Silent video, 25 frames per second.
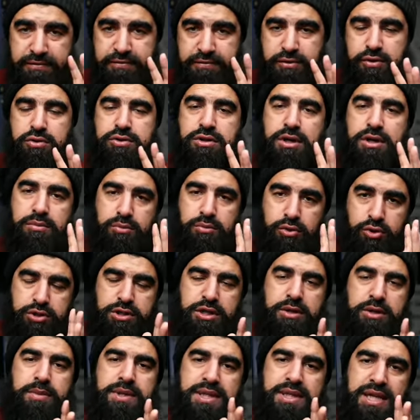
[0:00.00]
views are
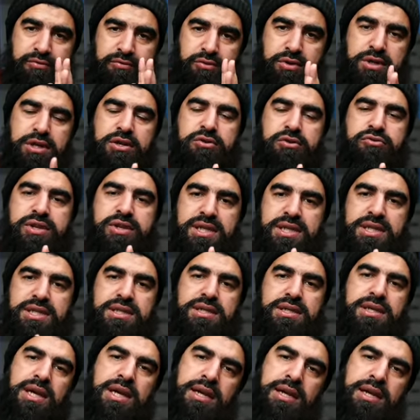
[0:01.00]
mu'tamad, everyone agrees,